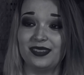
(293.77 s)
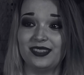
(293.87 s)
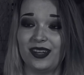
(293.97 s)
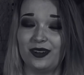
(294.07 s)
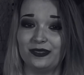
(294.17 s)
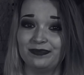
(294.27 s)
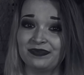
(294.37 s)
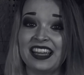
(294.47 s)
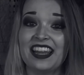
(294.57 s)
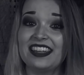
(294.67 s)
So
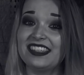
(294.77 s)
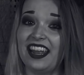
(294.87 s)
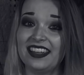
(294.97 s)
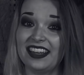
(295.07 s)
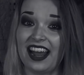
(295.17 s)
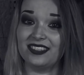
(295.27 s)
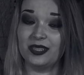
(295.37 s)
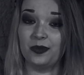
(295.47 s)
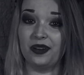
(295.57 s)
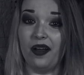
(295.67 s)
take it as
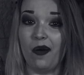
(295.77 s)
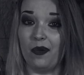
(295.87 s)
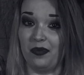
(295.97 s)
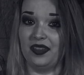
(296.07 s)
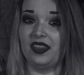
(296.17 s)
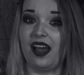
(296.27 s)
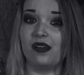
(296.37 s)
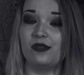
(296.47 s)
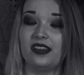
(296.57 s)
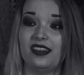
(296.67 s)
you will, but that
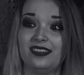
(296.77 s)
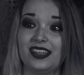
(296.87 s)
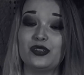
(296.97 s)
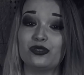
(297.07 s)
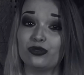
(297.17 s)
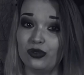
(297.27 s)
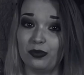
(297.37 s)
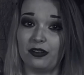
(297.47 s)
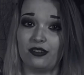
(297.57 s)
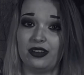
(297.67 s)
was
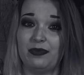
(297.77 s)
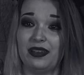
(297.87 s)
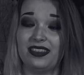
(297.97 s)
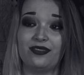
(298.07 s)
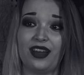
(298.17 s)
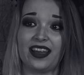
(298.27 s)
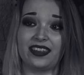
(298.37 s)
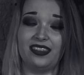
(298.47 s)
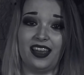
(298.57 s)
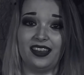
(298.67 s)
super creepy. The
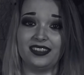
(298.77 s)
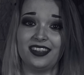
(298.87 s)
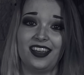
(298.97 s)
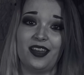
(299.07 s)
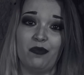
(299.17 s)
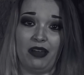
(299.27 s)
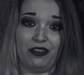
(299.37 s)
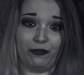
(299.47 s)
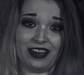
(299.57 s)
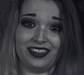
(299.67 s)
fact that my
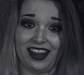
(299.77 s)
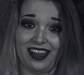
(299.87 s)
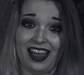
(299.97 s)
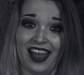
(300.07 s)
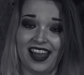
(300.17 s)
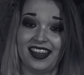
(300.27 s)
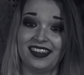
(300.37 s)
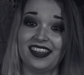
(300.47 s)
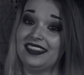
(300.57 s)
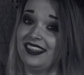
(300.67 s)
friend and I
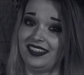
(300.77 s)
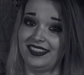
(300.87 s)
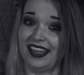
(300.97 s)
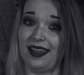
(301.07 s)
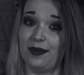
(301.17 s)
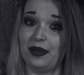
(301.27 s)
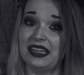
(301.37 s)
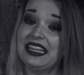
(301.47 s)
had the same